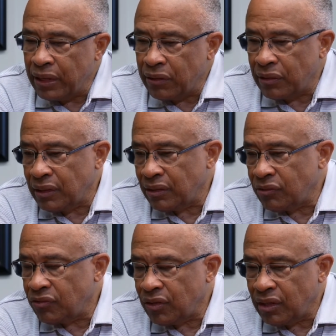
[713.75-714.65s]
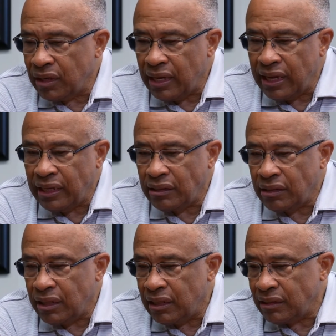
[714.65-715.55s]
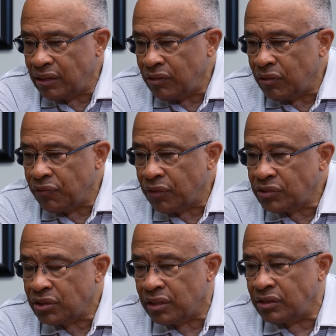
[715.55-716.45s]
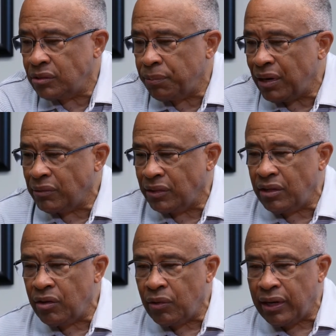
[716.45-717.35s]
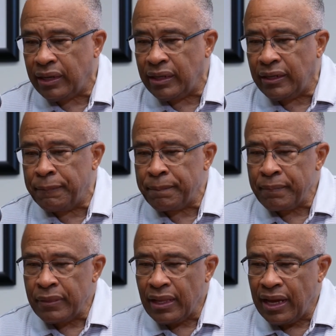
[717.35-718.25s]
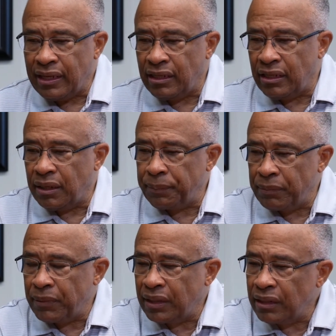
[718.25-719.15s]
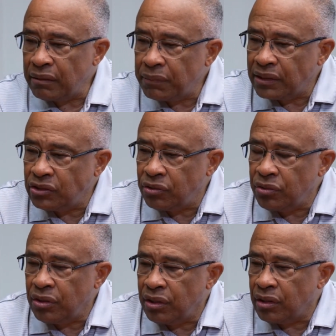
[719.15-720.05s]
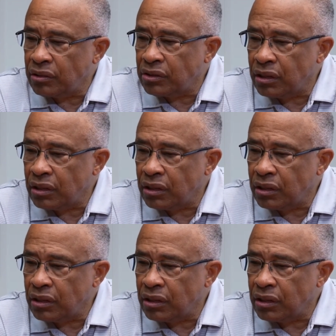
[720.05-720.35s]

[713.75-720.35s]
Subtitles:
things at the university. As you probably know, I ended up in my junior year